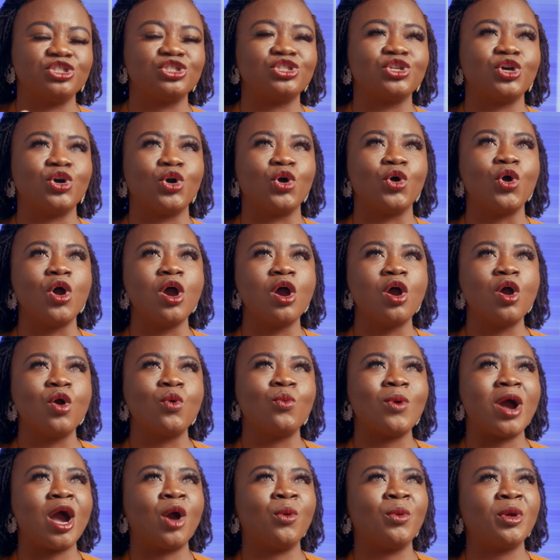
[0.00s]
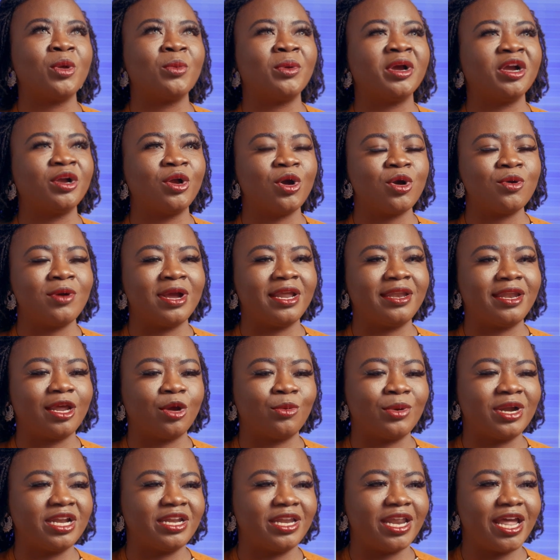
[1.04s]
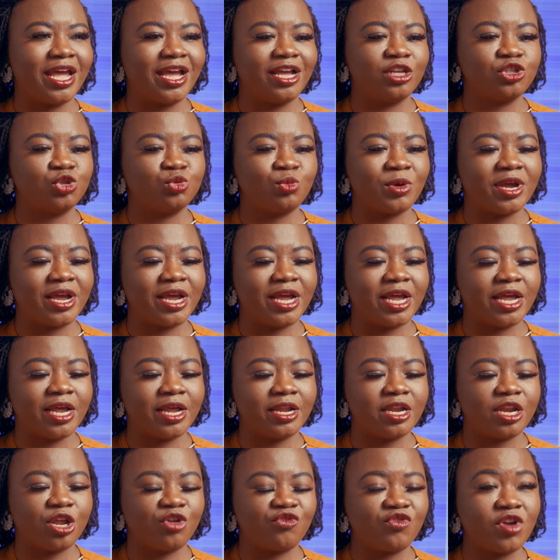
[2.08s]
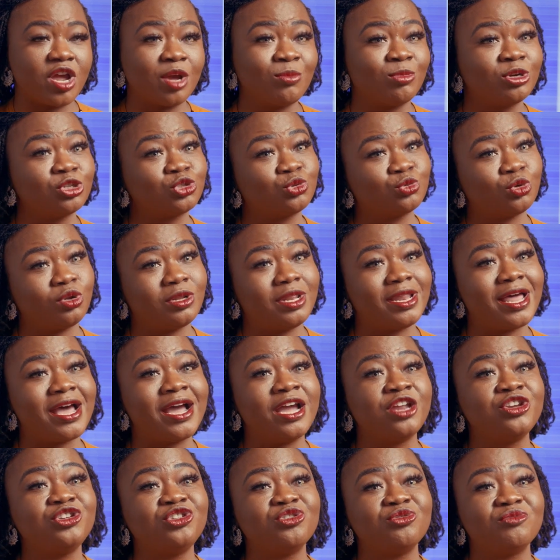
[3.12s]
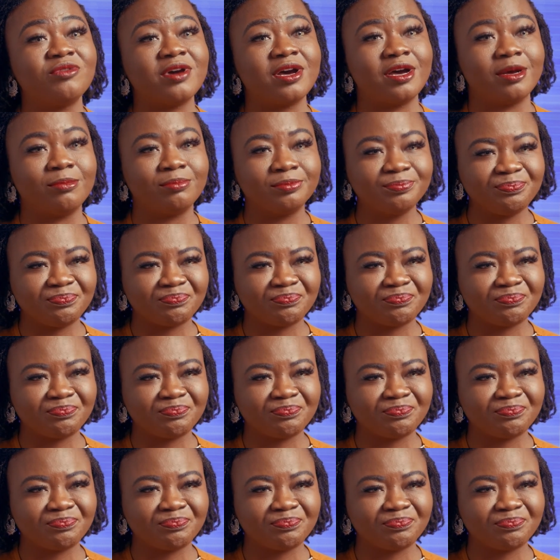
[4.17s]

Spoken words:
So while we were going, there were days where the rebels will line you up,